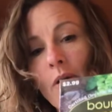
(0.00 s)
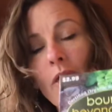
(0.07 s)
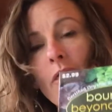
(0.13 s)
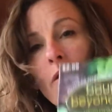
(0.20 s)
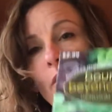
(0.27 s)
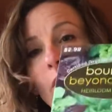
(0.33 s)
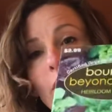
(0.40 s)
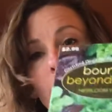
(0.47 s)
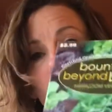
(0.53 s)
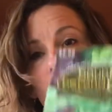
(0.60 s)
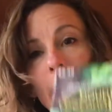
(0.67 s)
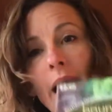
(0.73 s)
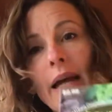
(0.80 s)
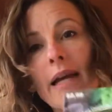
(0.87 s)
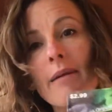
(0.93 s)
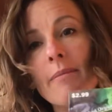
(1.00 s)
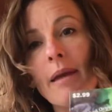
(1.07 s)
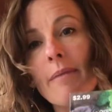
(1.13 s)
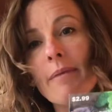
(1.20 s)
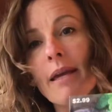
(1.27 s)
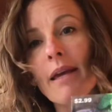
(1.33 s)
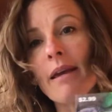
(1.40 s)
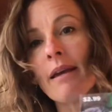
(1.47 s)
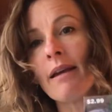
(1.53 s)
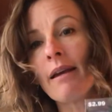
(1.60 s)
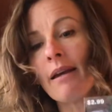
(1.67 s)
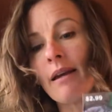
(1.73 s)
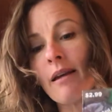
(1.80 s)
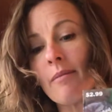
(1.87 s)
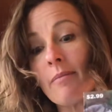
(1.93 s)
third of the packet maybe,
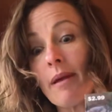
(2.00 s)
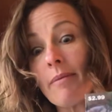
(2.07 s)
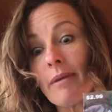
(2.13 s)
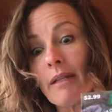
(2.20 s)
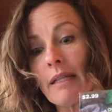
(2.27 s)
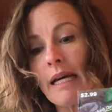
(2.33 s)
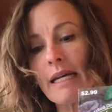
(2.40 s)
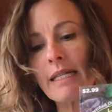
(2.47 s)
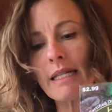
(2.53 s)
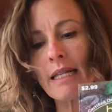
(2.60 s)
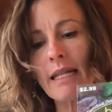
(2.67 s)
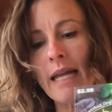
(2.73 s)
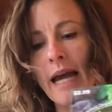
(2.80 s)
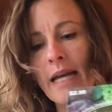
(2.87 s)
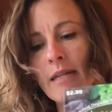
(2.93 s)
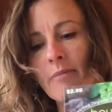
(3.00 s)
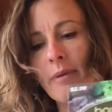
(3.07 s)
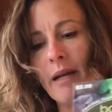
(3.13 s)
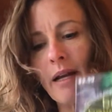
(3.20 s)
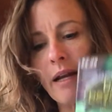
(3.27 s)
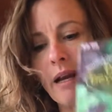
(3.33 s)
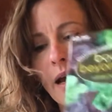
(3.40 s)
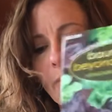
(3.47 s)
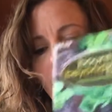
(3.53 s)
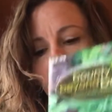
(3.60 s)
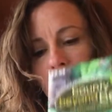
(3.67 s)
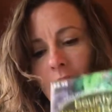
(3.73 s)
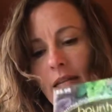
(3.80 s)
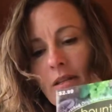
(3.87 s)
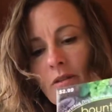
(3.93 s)
and maybe less than that depending on how many
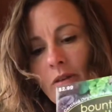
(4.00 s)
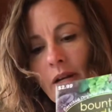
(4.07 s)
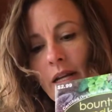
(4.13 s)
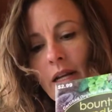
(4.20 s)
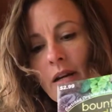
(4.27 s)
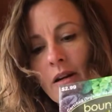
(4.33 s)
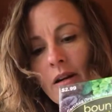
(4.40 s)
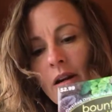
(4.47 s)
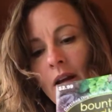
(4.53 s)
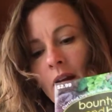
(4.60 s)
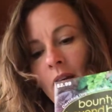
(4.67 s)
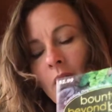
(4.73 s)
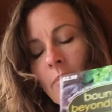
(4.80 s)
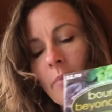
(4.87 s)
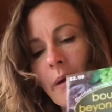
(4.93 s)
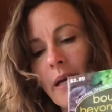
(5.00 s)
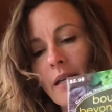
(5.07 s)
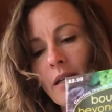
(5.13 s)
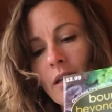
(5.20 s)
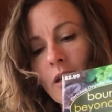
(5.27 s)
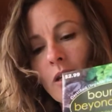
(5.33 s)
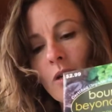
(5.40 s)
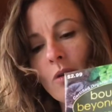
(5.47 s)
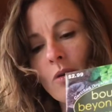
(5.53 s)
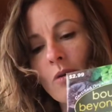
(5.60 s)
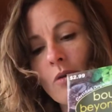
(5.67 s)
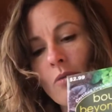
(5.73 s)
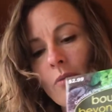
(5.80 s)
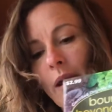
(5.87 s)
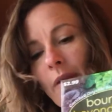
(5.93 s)
seeds are in here. But
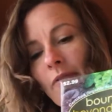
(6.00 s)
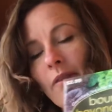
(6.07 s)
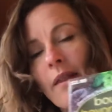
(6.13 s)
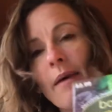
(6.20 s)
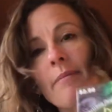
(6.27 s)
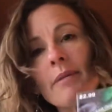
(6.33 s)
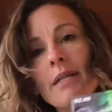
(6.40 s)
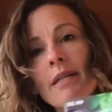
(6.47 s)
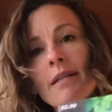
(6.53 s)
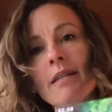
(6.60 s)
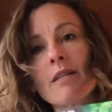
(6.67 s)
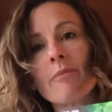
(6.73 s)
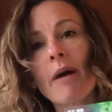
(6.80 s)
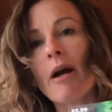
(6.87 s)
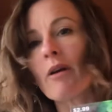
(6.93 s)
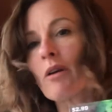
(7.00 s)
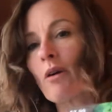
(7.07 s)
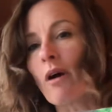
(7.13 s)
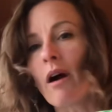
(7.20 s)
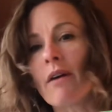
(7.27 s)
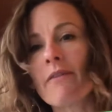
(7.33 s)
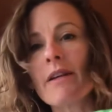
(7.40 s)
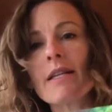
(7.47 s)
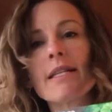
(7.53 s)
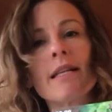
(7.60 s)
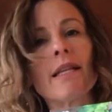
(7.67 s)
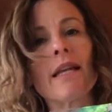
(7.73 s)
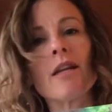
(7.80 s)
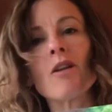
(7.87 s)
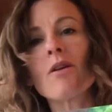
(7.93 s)
you wait for them to sprout, you harvest,
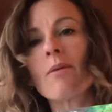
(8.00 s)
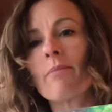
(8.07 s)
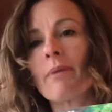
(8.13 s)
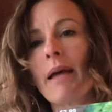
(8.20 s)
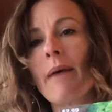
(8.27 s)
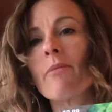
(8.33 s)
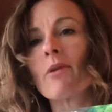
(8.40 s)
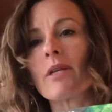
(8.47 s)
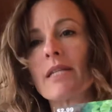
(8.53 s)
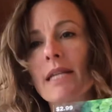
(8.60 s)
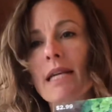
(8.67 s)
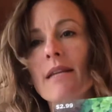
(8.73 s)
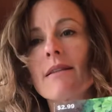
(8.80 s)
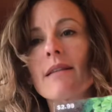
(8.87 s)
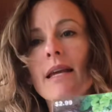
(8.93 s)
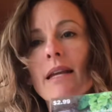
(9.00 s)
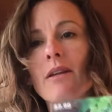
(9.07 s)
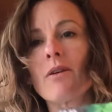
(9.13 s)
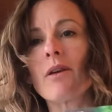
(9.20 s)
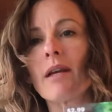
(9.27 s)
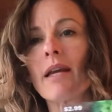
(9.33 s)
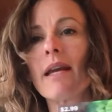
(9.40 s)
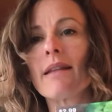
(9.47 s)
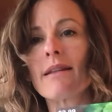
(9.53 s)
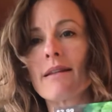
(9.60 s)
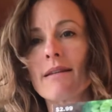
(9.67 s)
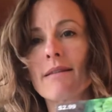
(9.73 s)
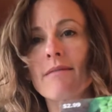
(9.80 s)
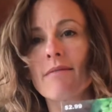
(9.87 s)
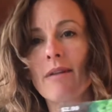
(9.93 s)
and then you can plant more seeds and you can get
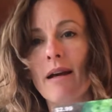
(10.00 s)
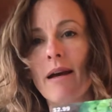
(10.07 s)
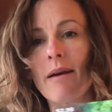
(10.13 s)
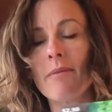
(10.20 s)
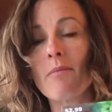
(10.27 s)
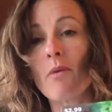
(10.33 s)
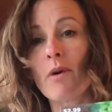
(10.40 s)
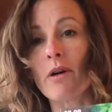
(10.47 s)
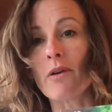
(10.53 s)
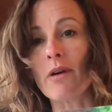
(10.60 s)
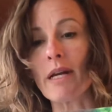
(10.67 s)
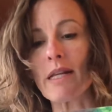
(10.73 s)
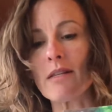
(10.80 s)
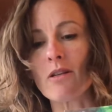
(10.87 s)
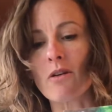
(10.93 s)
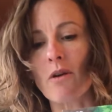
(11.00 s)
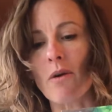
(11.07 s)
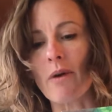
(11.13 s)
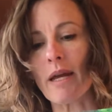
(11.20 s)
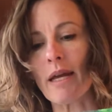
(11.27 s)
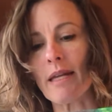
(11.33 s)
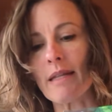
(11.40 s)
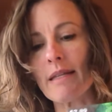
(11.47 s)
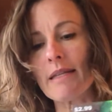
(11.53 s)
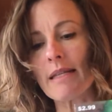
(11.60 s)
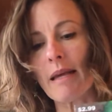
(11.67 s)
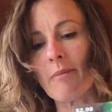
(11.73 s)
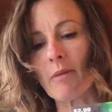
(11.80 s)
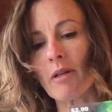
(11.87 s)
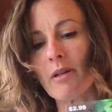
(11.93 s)
this more greens growing in the
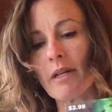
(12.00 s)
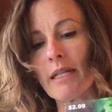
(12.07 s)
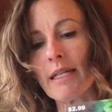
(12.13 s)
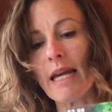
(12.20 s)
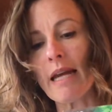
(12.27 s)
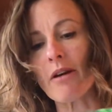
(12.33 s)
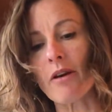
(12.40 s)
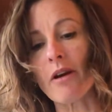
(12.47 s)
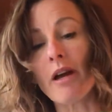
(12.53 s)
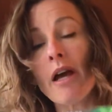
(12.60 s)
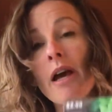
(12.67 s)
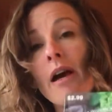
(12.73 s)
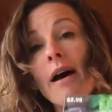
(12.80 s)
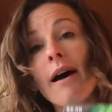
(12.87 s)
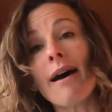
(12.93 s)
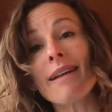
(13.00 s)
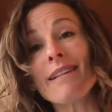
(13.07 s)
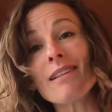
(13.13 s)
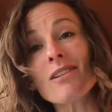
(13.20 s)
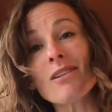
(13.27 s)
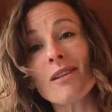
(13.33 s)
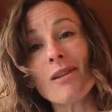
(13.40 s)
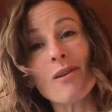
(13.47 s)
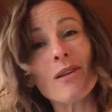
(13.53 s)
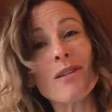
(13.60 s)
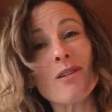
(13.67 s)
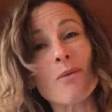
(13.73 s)
same little container. Additionally, you could do